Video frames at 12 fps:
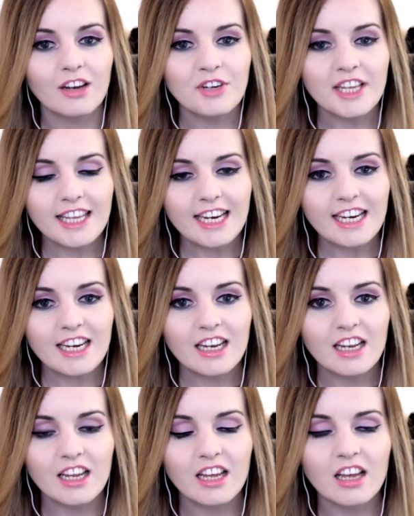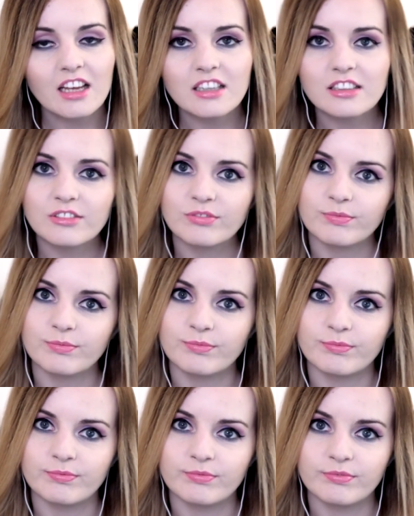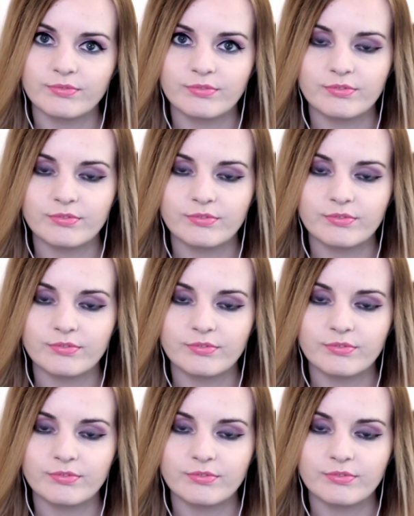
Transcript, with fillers: Really? I'm not helping you with them.